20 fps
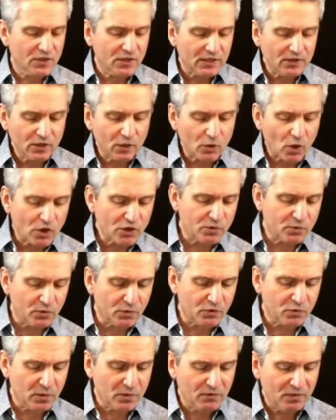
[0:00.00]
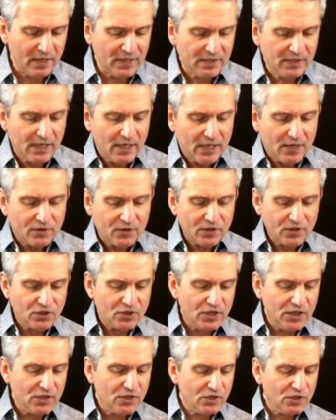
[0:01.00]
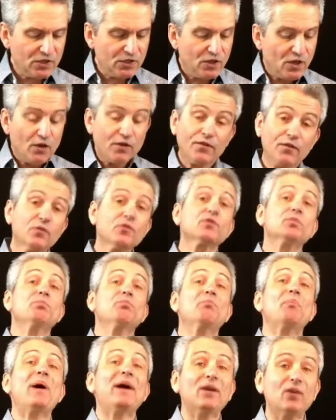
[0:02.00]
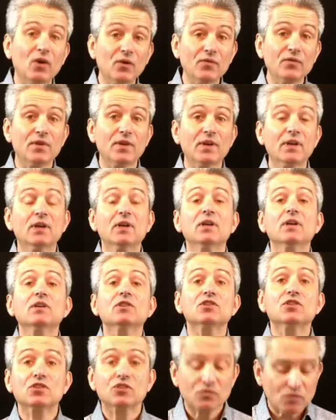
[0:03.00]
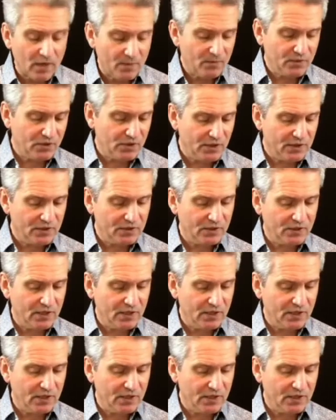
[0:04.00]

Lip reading: in the Gospels, we read that Jesus falls back on the scriptures,